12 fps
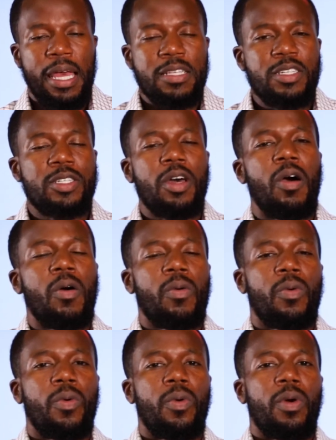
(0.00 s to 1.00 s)
And
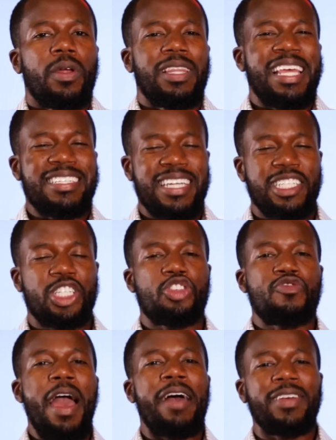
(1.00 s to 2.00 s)
so, this
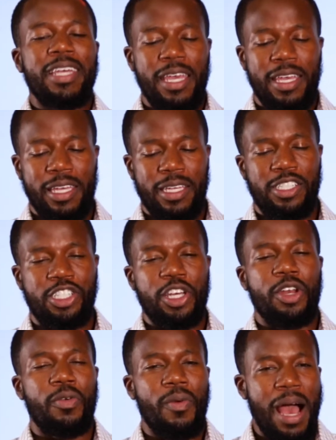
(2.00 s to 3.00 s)
extravagant
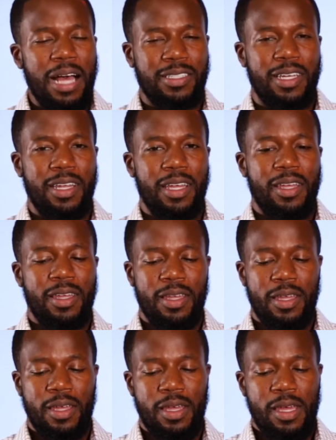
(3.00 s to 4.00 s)
generosity
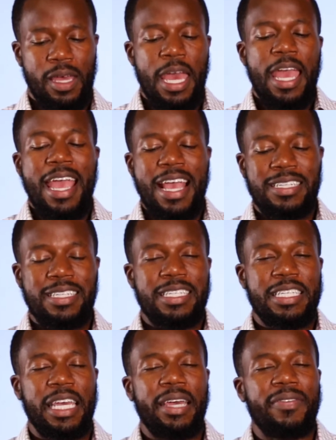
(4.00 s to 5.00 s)
is
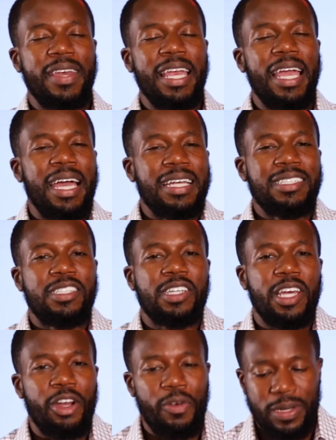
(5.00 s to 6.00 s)
giving
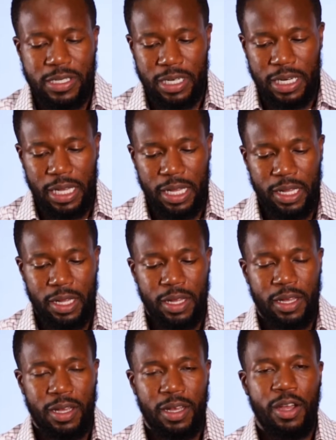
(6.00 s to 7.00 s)
generously
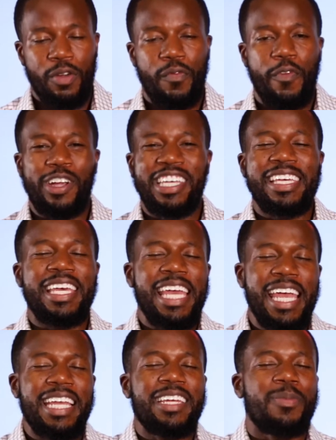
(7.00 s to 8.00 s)
for
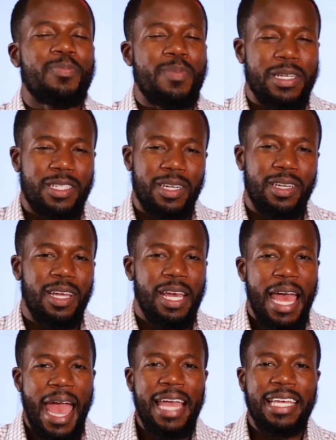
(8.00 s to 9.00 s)
kingdom mission
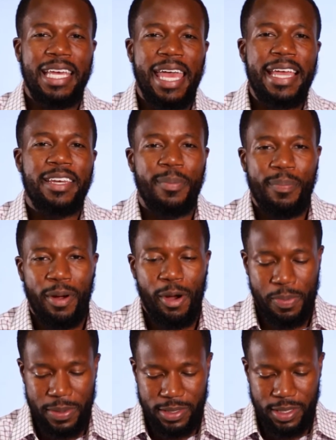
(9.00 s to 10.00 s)
and kingdom
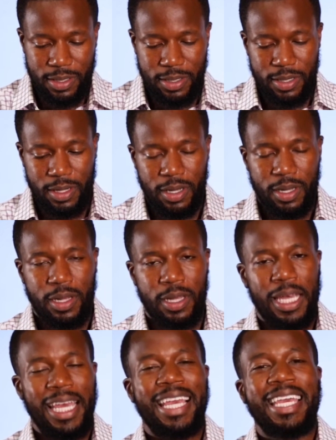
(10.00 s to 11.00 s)
purposes.
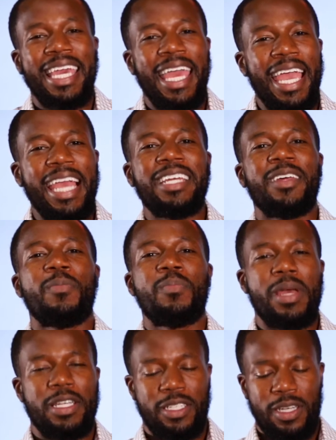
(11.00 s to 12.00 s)
Kingdom
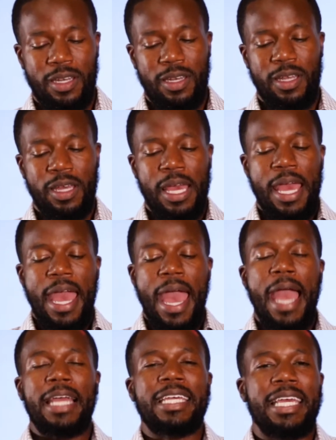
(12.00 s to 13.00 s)
mission
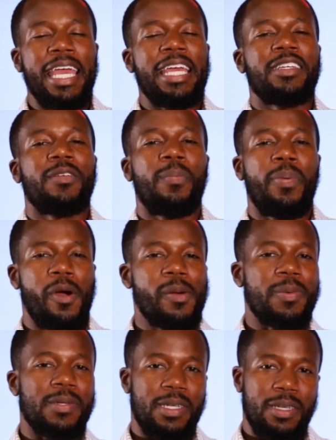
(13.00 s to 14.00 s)
and kingdom
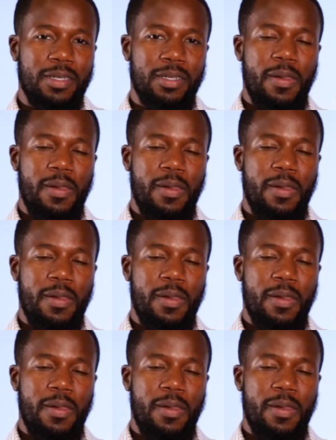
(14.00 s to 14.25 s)
purposes.